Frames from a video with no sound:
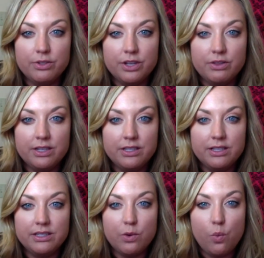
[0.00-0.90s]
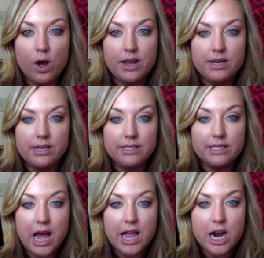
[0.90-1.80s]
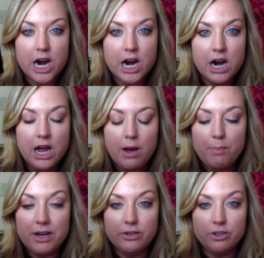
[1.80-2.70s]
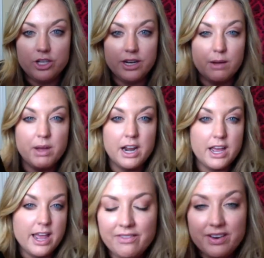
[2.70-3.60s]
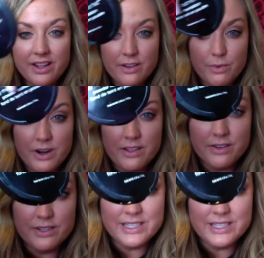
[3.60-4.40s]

So this is the one, Desire by Dolce & Gabbana. I have another one of those